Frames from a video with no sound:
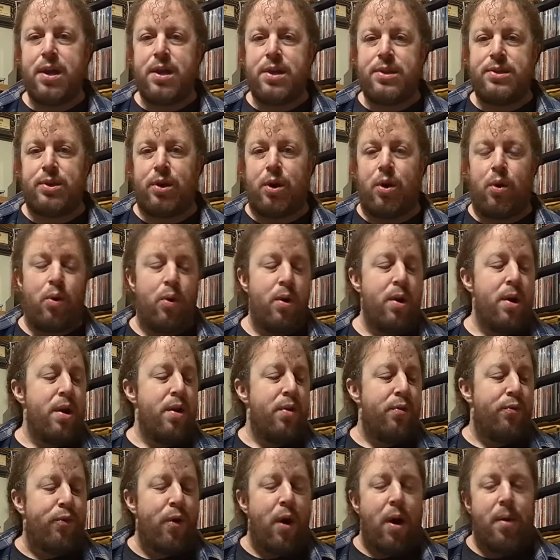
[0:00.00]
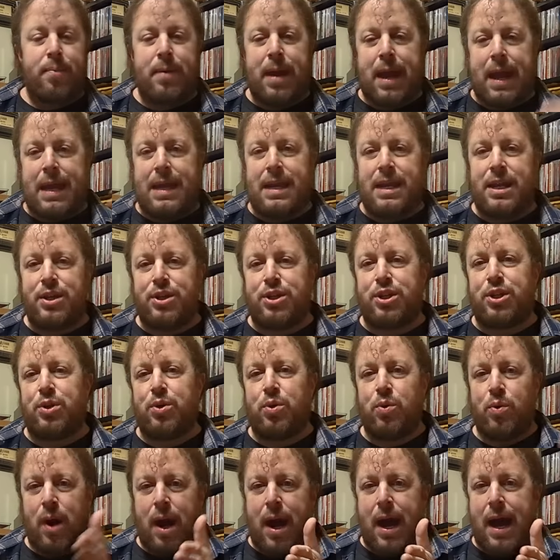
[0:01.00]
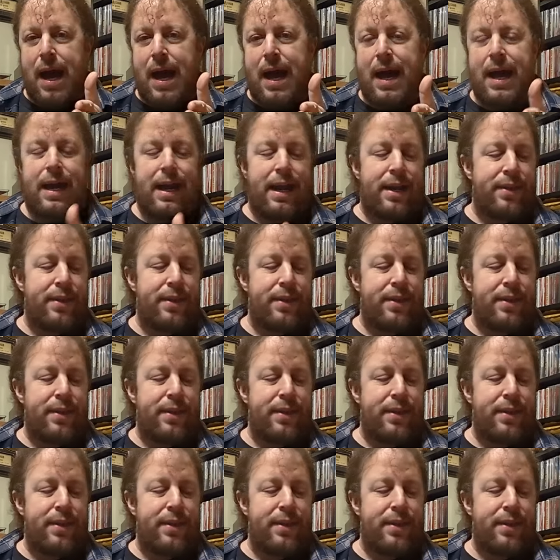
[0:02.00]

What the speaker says: So from 82 on,